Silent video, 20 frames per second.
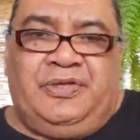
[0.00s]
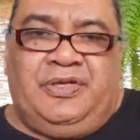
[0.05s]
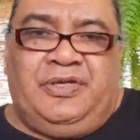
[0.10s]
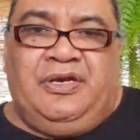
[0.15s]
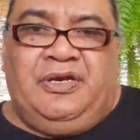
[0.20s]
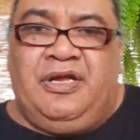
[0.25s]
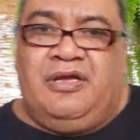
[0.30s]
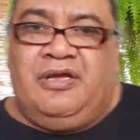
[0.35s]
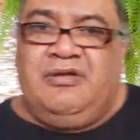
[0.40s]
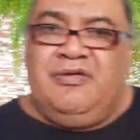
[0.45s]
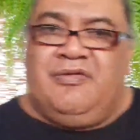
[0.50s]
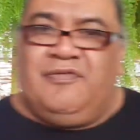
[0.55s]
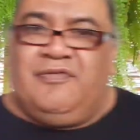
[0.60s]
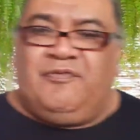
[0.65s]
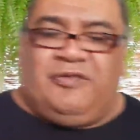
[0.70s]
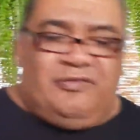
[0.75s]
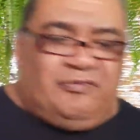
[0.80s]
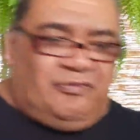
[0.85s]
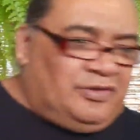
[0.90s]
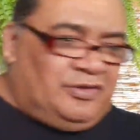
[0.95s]
You know,
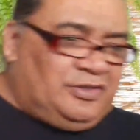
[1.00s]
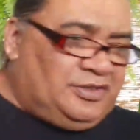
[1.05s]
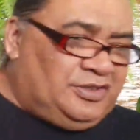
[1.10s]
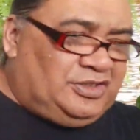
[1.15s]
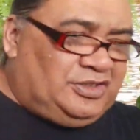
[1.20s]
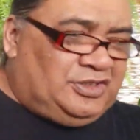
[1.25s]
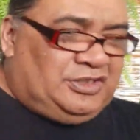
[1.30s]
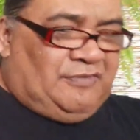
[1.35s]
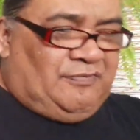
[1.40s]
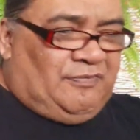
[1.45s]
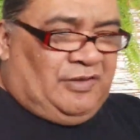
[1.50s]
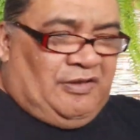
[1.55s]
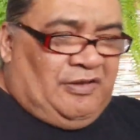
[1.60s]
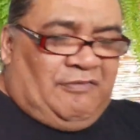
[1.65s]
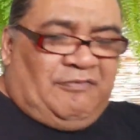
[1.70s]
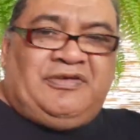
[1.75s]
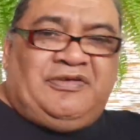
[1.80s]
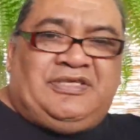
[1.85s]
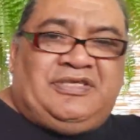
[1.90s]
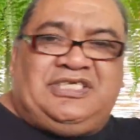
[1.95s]
if it was
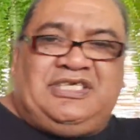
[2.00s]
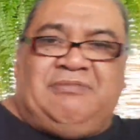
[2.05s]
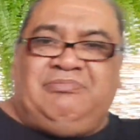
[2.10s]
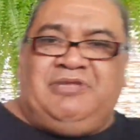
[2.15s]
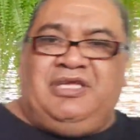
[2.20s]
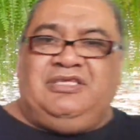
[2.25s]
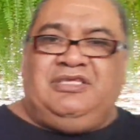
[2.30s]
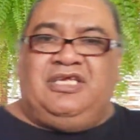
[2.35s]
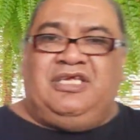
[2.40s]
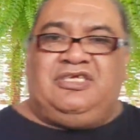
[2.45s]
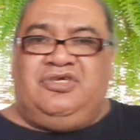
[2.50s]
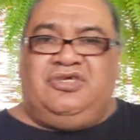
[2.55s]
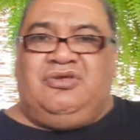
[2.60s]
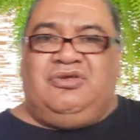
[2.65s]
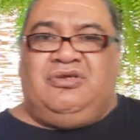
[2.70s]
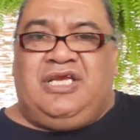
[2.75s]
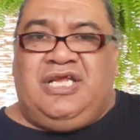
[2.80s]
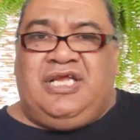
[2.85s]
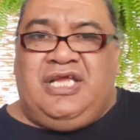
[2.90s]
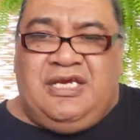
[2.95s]
it was something that
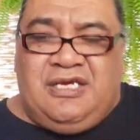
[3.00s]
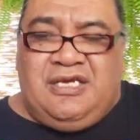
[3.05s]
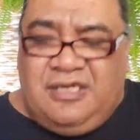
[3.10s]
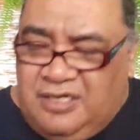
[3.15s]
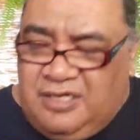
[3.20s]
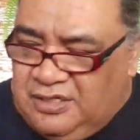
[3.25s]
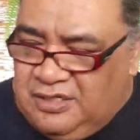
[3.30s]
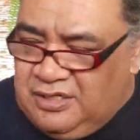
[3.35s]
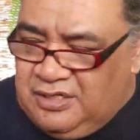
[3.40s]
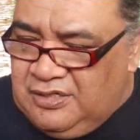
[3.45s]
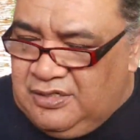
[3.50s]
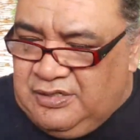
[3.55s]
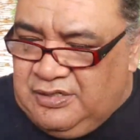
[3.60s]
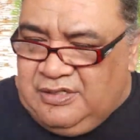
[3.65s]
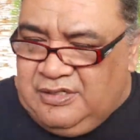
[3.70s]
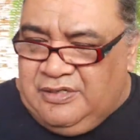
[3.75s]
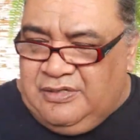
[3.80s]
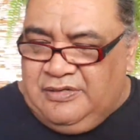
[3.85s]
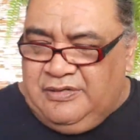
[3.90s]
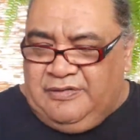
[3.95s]
you needed
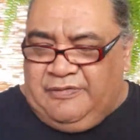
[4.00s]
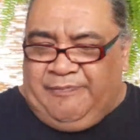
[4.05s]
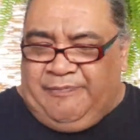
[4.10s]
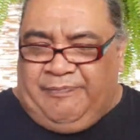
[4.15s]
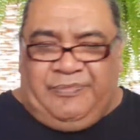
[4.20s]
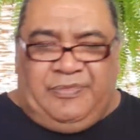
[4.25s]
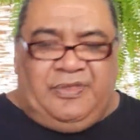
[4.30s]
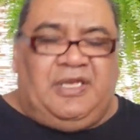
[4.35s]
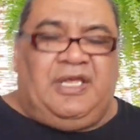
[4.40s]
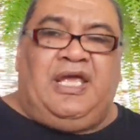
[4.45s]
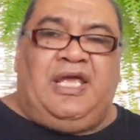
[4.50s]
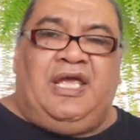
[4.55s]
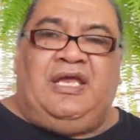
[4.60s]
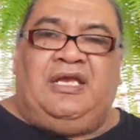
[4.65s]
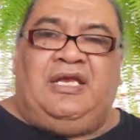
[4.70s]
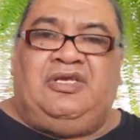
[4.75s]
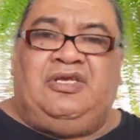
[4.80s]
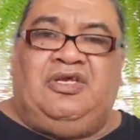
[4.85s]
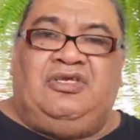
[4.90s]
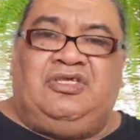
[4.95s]

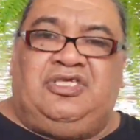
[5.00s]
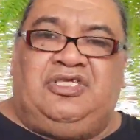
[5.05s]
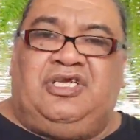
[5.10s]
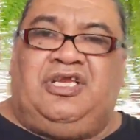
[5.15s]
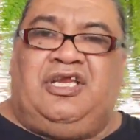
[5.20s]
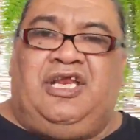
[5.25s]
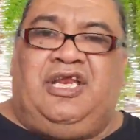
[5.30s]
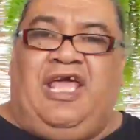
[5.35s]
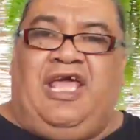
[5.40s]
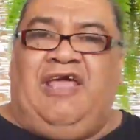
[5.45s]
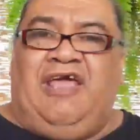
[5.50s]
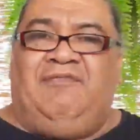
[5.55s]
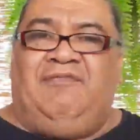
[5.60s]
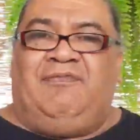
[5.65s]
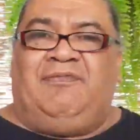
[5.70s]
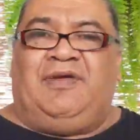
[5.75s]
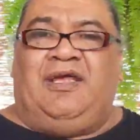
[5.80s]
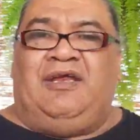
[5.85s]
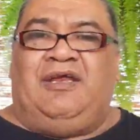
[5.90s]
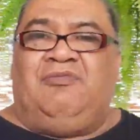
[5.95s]
and you didn't
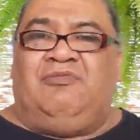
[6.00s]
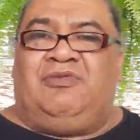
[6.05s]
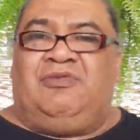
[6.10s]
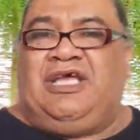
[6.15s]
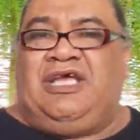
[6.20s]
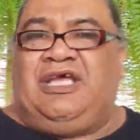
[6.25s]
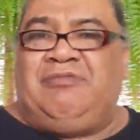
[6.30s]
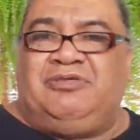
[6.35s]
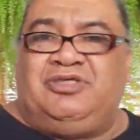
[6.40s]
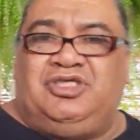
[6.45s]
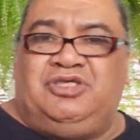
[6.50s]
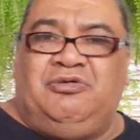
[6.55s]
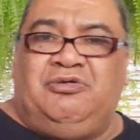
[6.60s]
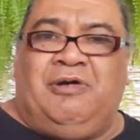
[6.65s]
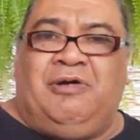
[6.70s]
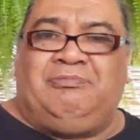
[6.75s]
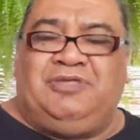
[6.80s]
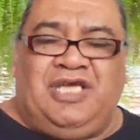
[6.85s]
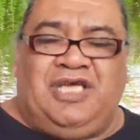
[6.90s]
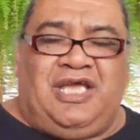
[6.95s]
have and was able to
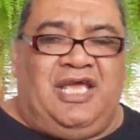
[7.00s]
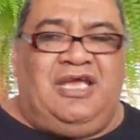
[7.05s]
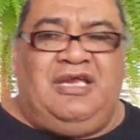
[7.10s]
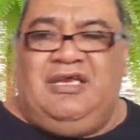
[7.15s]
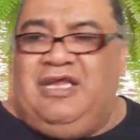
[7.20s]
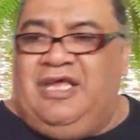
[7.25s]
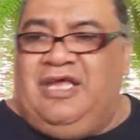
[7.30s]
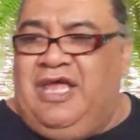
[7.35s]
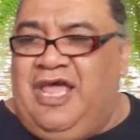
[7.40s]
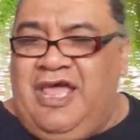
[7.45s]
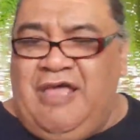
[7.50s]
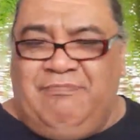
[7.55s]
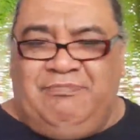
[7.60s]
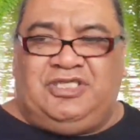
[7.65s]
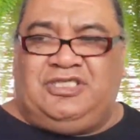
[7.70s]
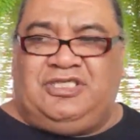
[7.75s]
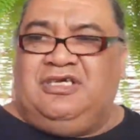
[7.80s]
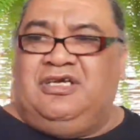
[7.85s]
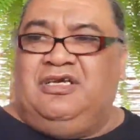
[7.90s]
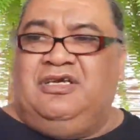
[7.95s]
obtain,
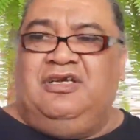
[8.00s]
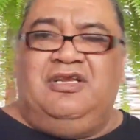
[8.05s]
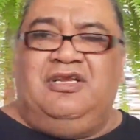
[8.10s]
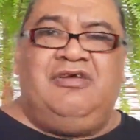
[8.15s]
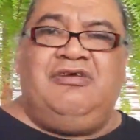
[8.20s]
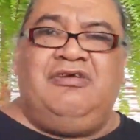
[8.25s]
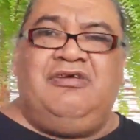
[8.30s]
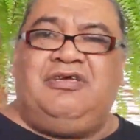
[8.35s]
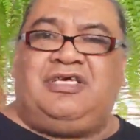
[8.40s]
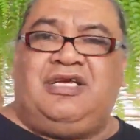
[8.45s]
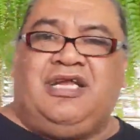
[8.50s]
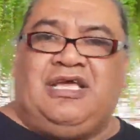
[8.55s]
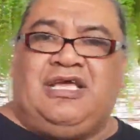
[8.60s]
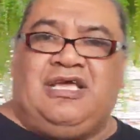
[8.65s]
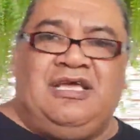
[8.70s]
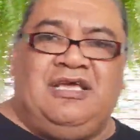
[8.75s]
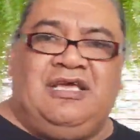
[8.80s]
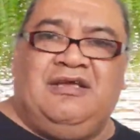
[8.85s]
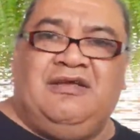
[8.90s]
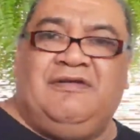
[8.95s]

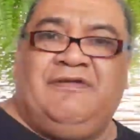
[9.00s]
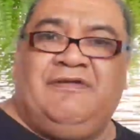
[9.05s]
absolutely.